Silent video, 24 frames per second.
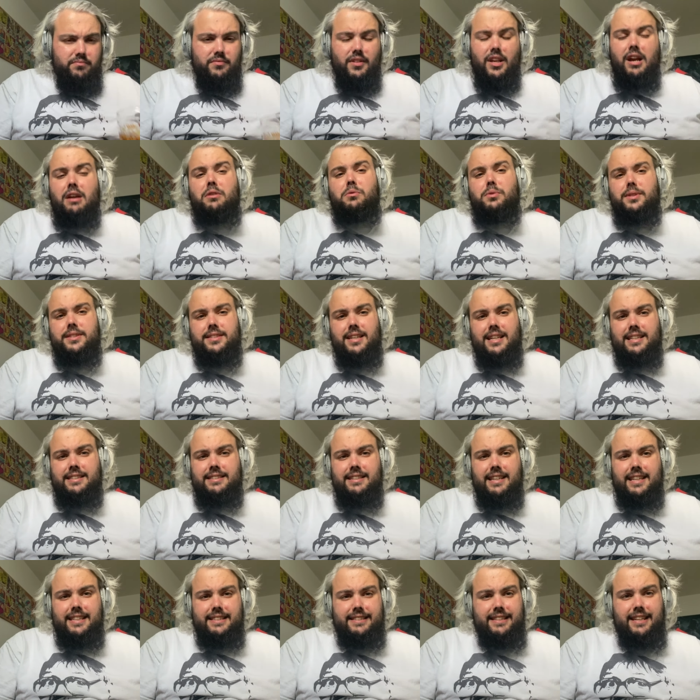I'm not exactly
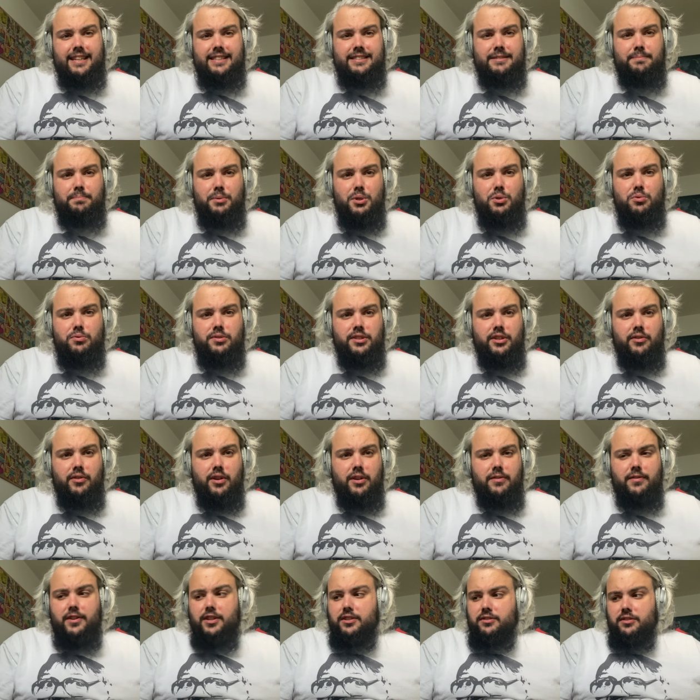saying it tastes boozy or
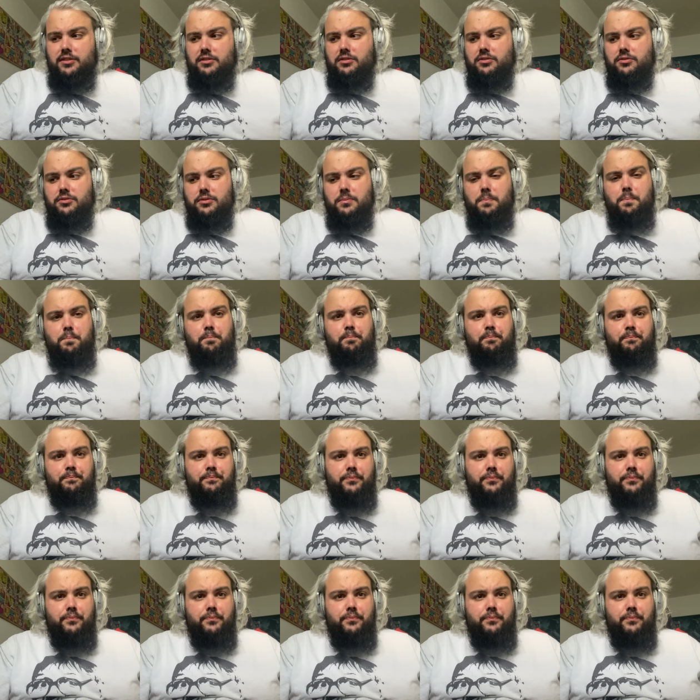anything because it doesn't.